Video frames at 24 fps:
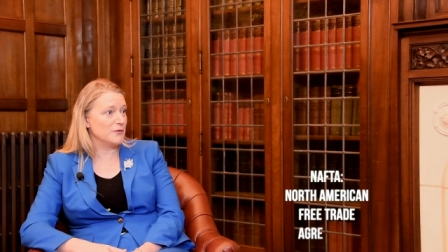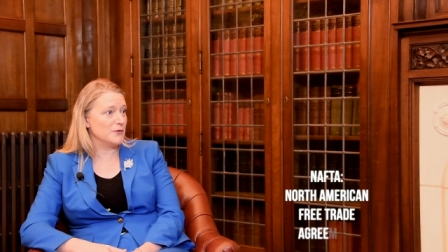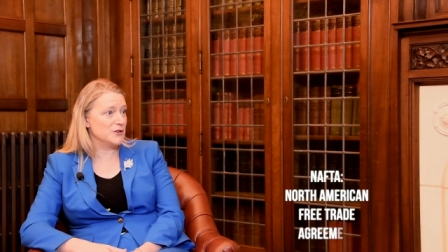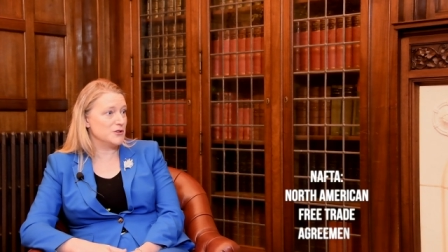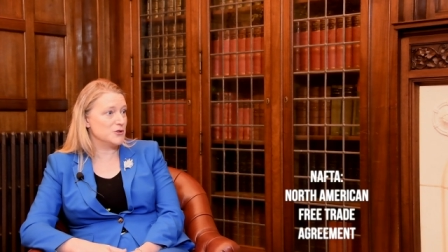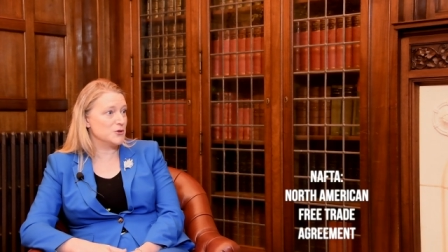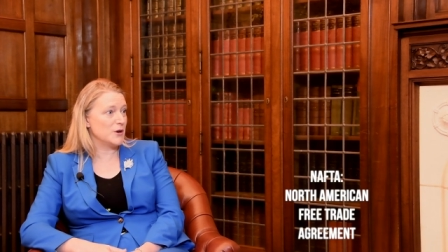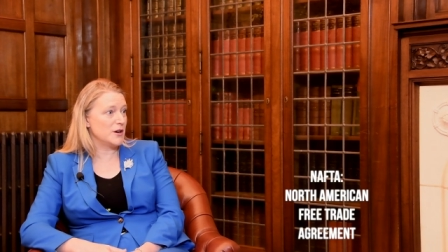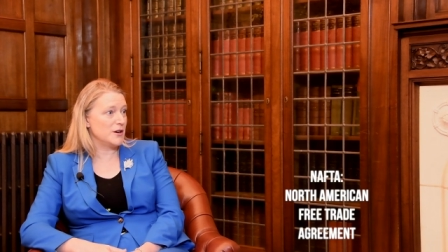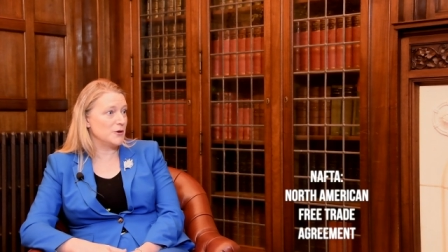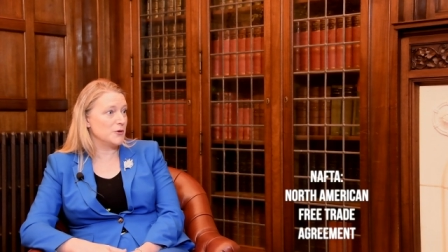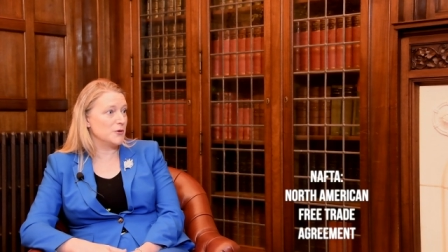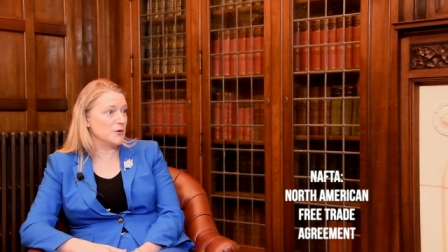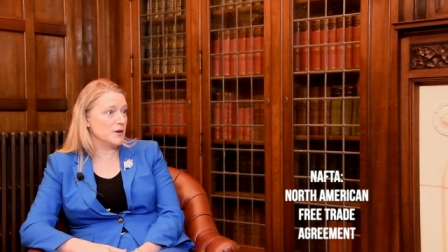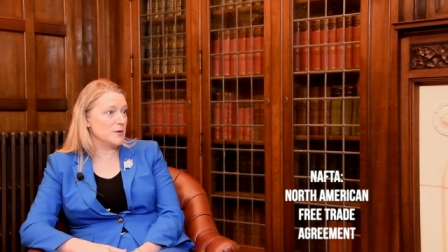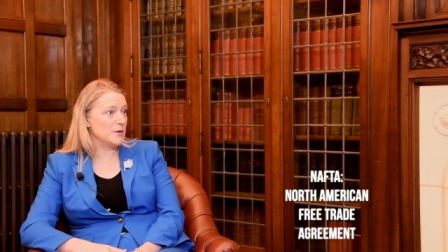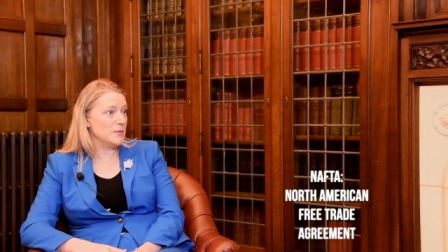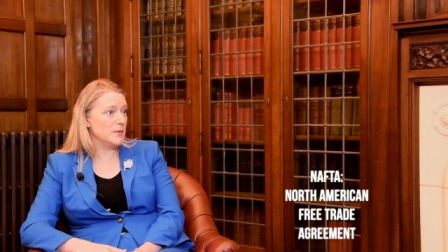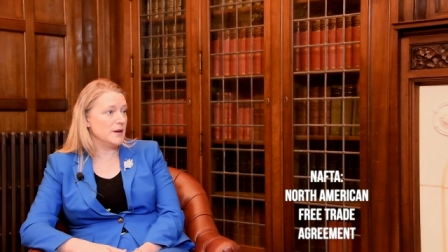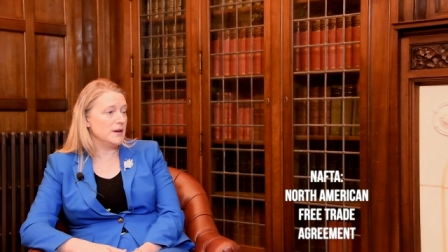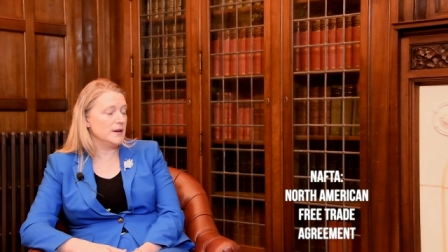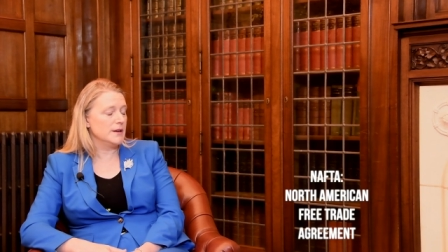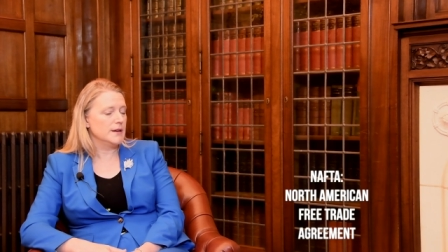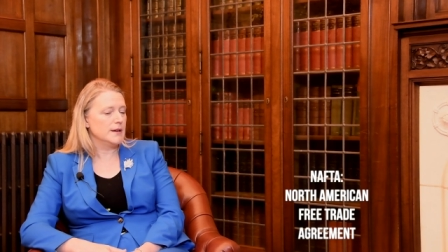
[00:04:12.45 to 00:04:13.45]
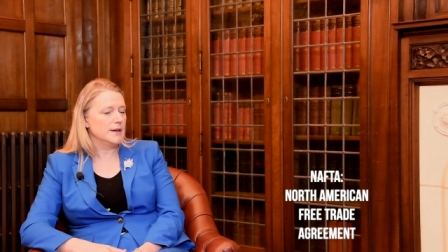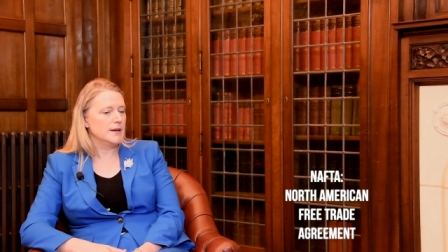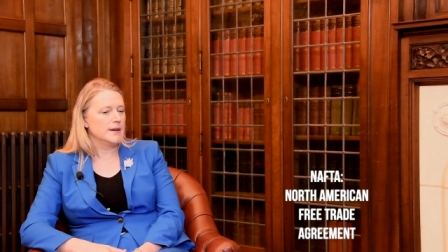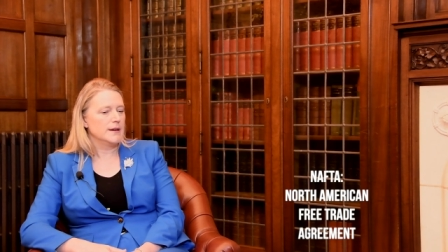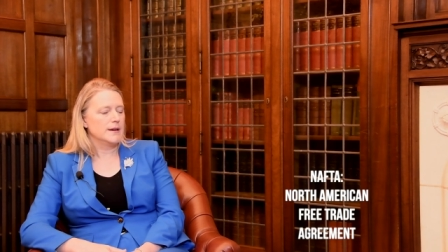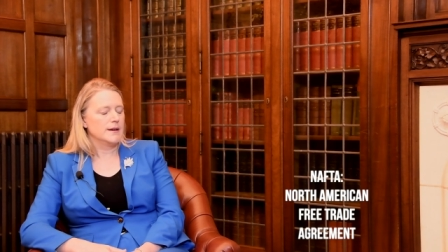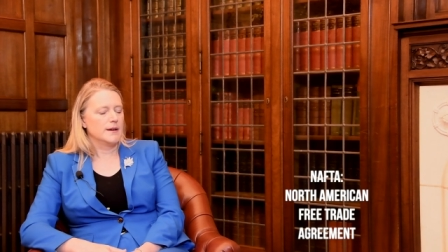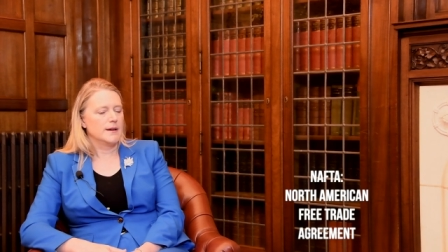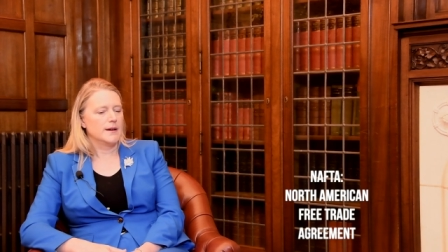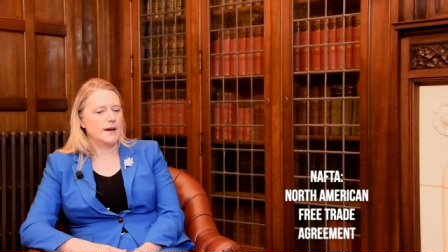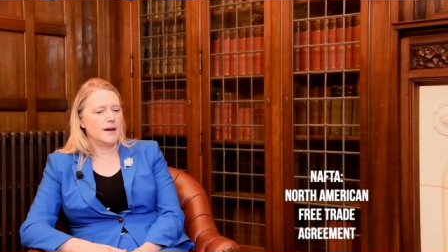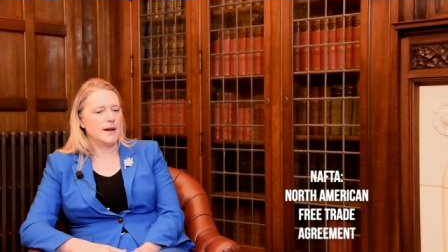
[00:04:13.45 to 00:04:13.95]
Free Trade Agreement,
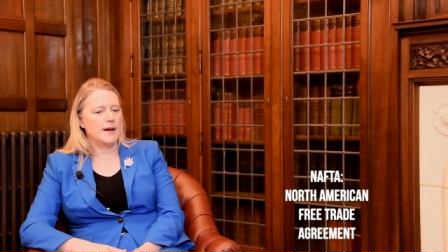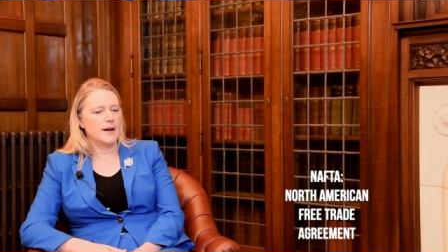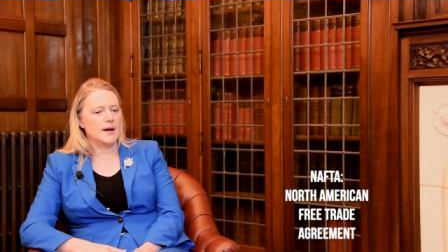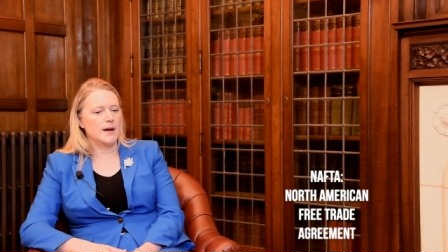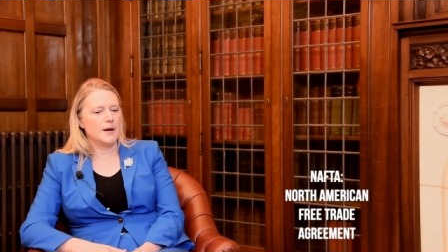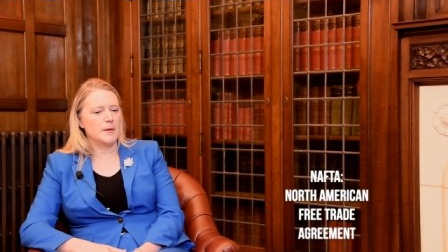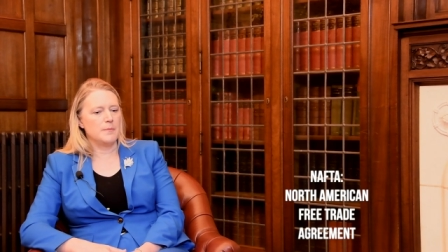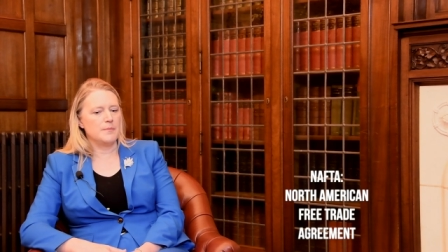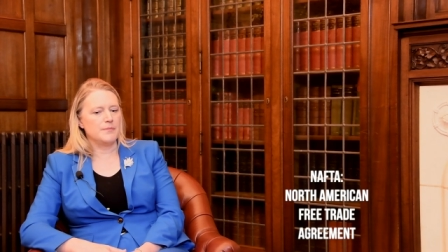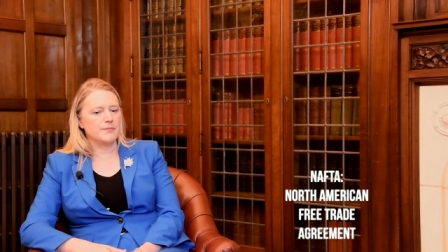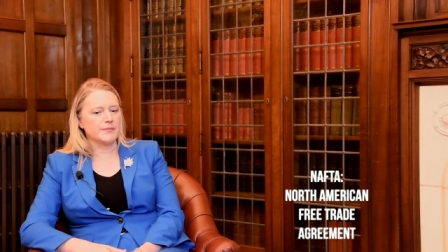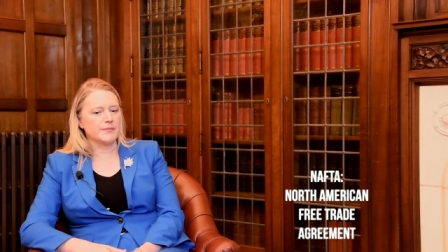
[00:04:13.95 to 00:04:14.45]
mm-hmm. um,